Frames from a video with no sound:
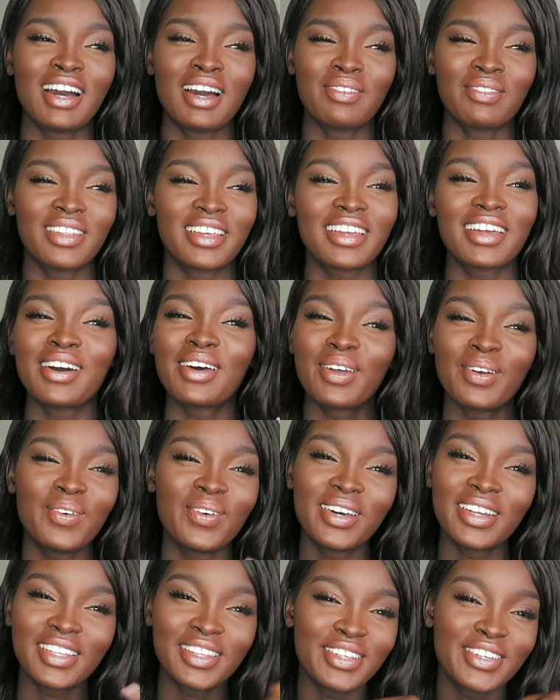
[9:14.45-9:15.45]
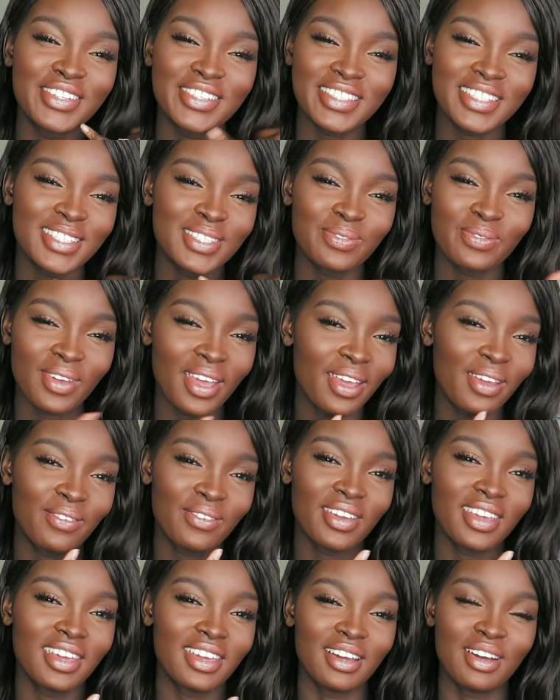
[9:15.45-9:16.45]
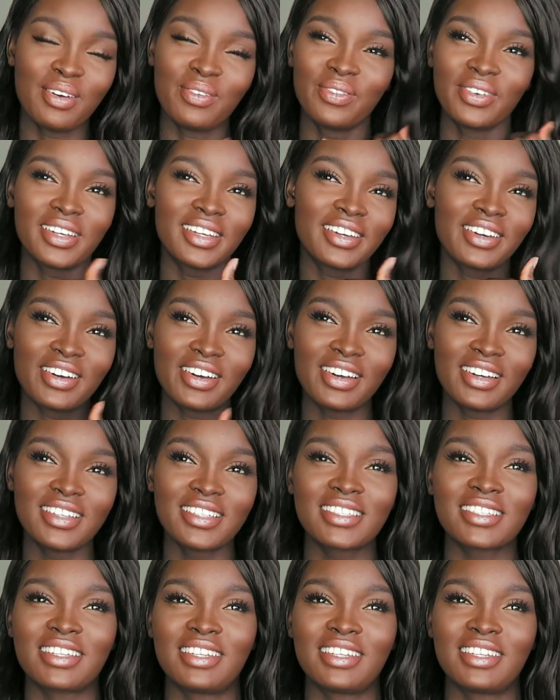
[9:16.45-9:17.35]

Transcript: I'm like, I don't want to lose this baby, oh my gosh.